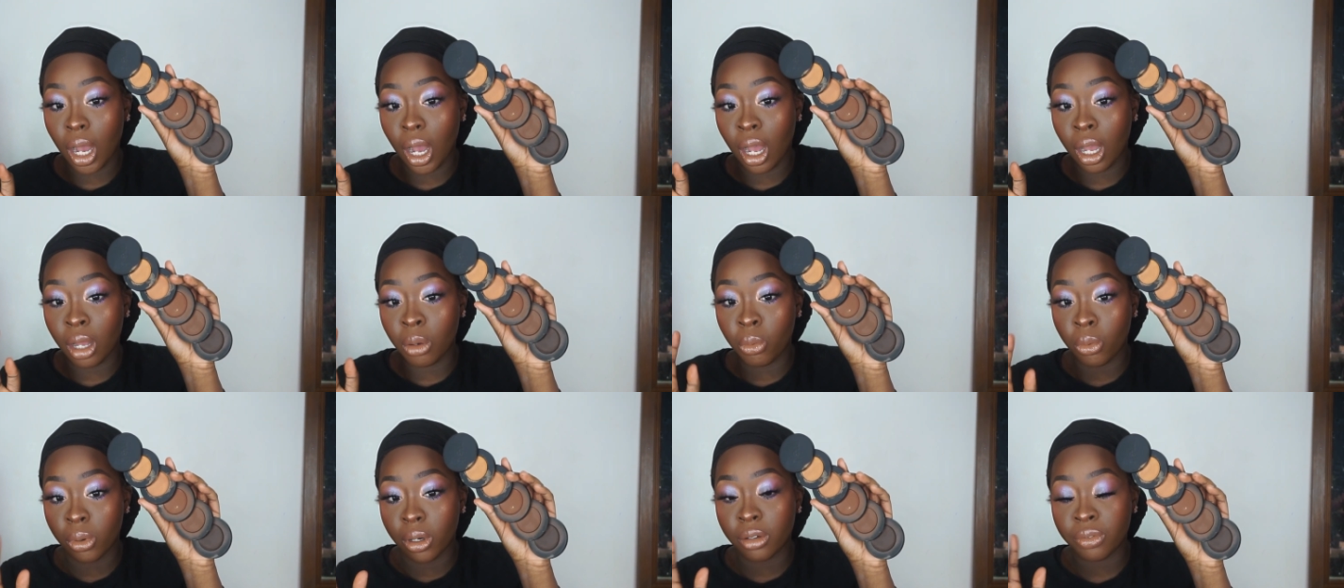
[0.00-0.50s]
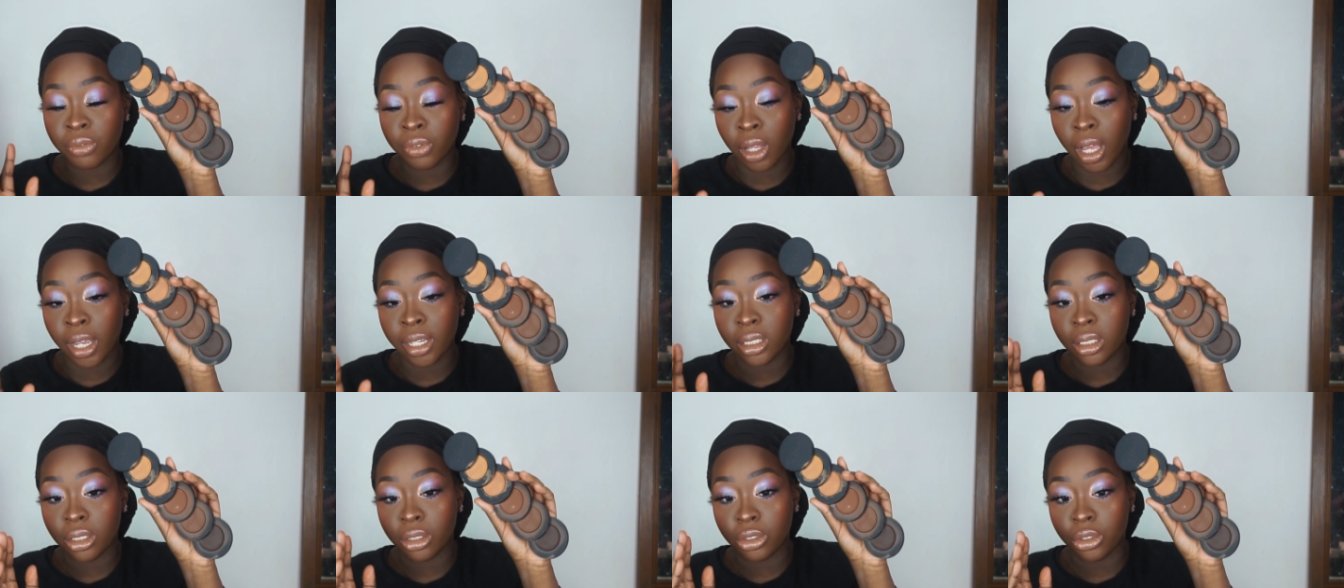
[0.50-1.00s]
I would have
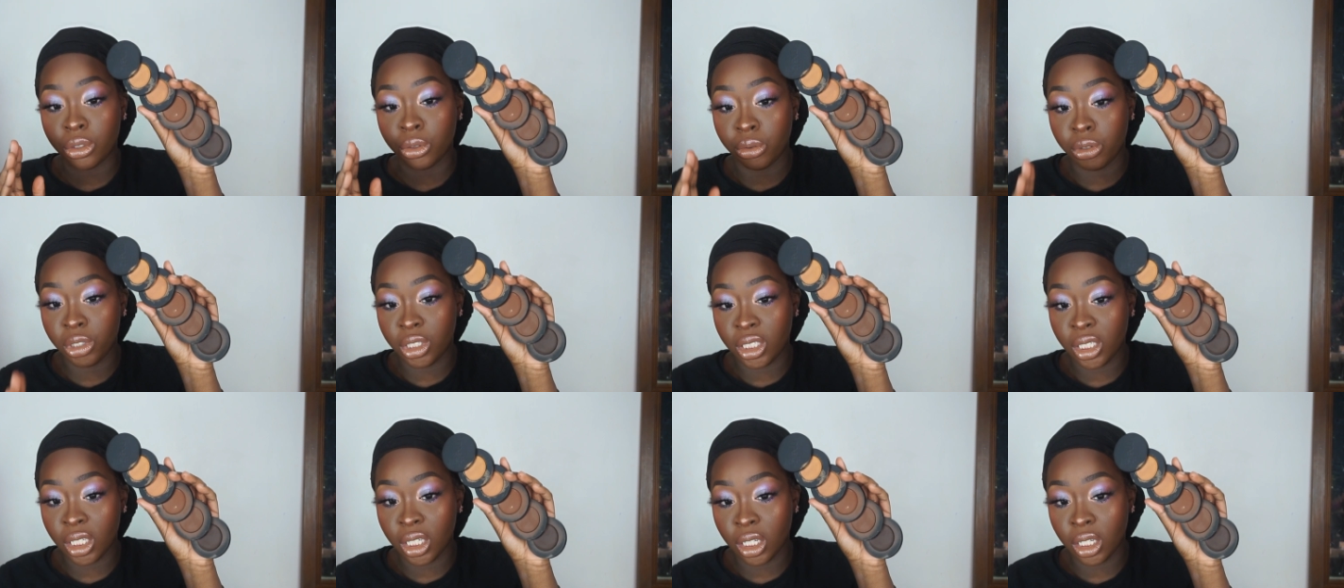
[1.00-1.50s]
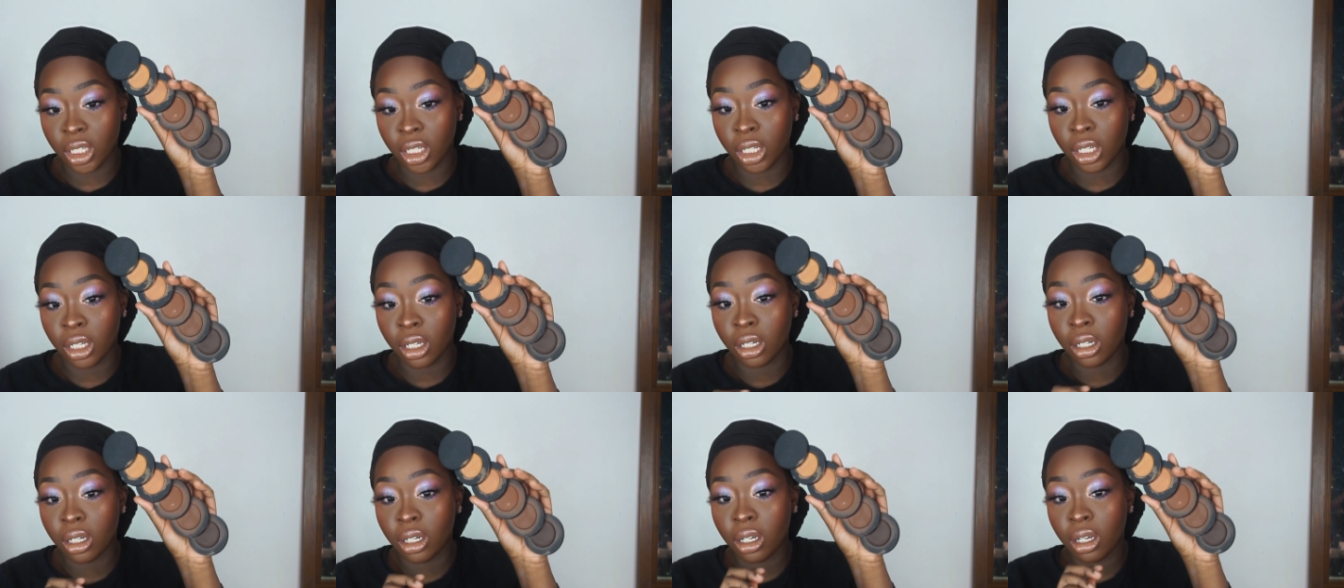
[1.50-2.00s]
liked to see